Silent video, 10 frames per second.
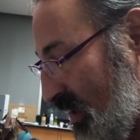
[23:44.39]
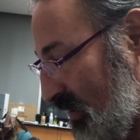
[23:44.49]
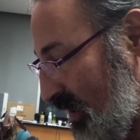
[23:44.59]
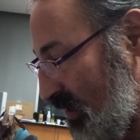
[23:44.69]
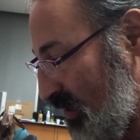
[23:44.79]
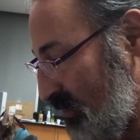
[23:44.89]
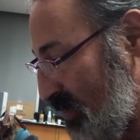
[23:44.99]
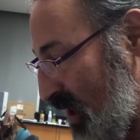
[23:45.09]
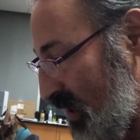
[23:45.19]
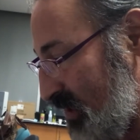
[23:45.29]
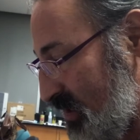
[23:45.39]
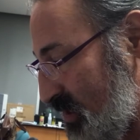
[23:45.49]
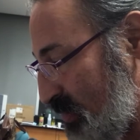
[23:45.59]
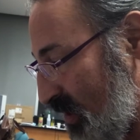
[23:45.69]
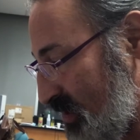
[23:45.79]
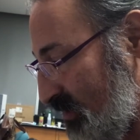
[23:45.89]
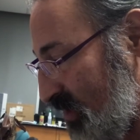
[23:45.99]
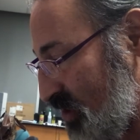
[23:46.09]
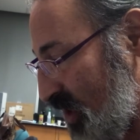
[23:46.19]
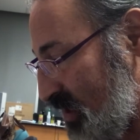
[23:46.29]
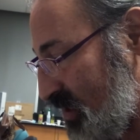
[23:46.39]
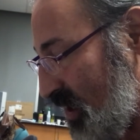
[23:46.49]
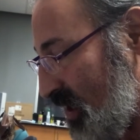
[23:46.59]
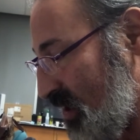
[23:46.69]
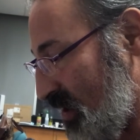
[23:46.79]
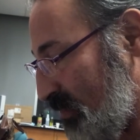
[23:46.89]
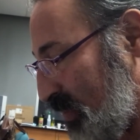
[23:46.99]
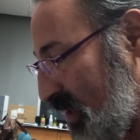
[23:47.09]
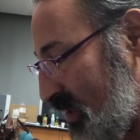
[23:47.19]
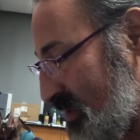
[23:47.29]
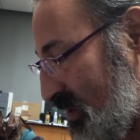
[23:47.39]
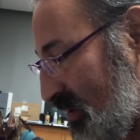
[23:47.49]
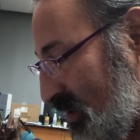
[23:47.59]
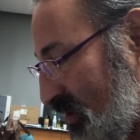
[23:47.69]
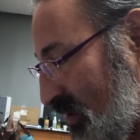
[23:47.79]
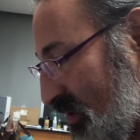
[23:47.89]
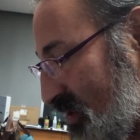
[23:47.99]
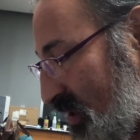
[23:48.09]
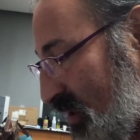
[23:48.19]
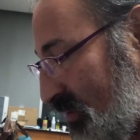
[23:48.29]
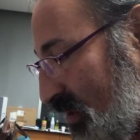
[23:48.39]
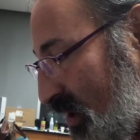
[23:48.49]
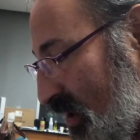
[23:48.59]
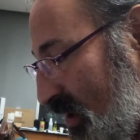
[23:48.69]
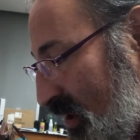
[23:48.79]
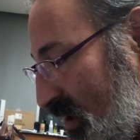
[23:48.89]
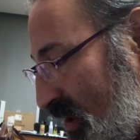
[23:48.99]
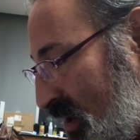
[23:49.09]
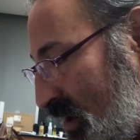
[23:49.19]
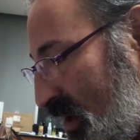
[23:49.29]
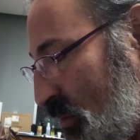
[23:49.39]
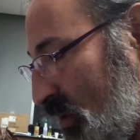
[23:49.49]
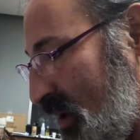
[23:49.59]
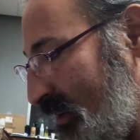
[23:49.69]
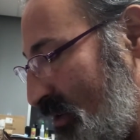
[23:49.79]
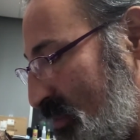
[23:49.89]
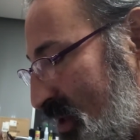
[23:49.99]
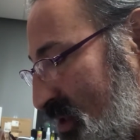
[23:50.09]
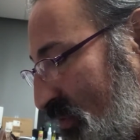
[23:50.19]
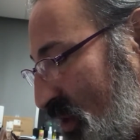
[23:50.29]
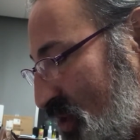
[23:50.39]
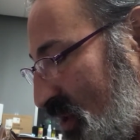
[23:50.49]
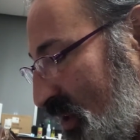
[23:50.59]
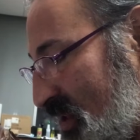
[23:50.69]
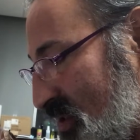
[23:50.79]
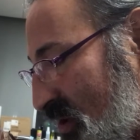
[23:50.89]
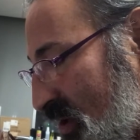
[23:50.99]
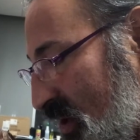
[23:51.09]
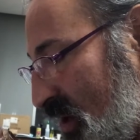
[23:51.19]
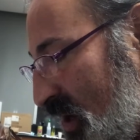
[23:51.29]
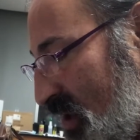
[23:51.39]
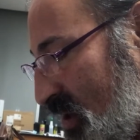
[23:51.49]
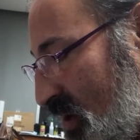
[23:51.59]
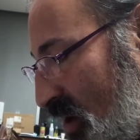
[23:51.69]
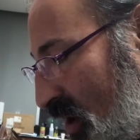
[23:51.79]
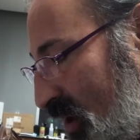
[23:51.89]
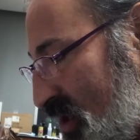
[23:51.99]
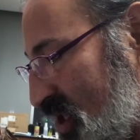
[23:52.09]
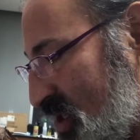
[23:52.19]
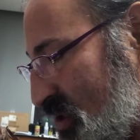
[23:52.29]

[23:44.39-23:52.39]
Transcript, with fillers: and later the bodies and spirits of the just their place in the eternal city of God. It will never be sufficiently asserted that knowledge is